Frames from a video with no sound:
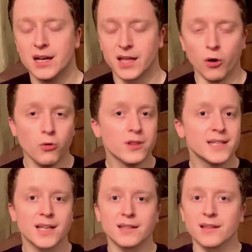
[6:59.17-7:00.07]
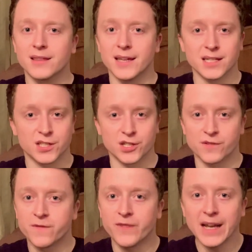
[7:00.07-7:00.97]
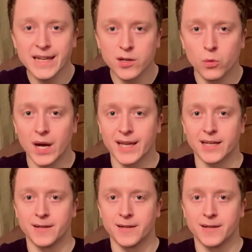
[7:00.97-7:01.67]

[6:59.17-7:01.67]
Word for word: That all these other things just fade away